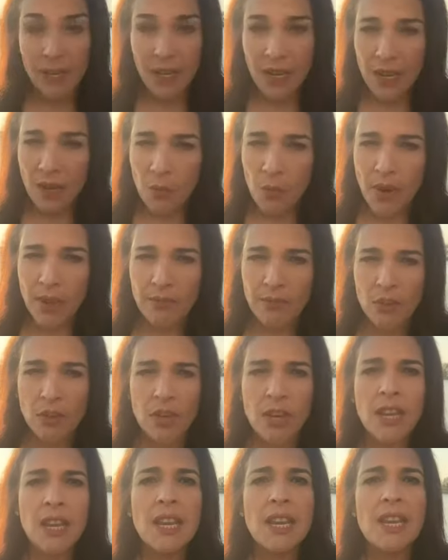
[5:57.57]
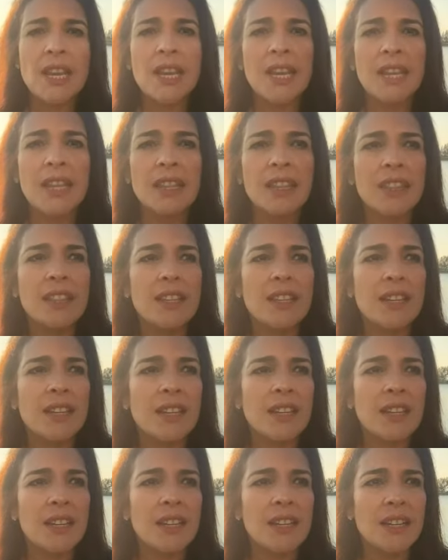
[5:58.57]
However, in
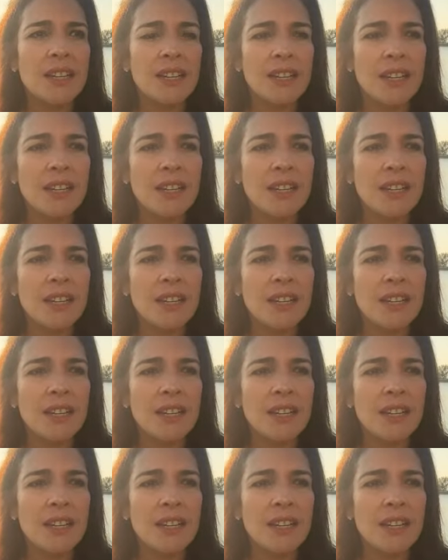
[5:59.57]
the